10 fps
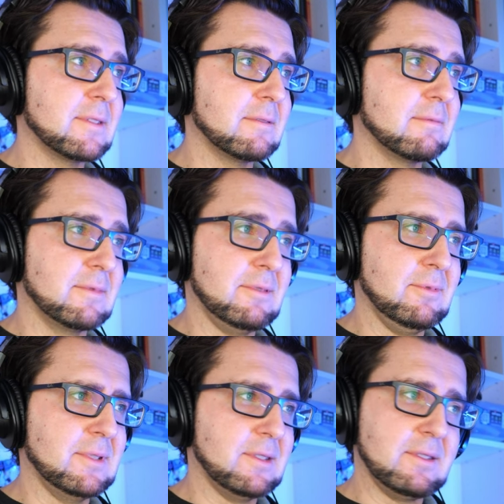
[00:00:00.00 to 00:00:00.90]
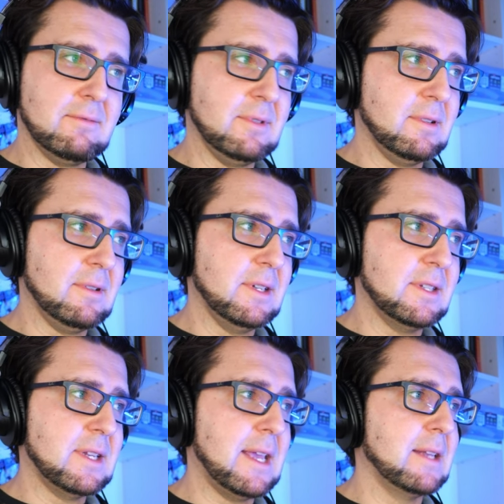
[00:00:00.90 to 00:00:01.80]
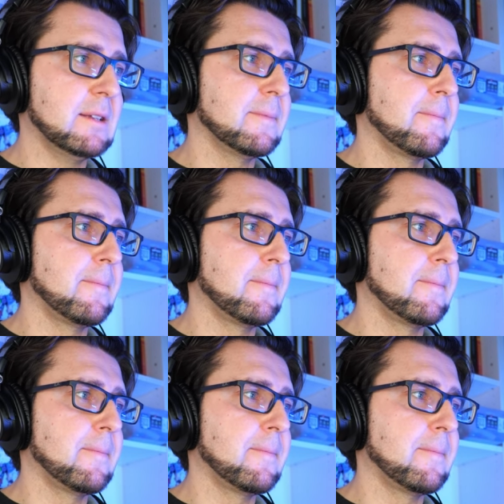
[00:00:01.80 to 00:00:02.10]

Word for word: so, just so we understand.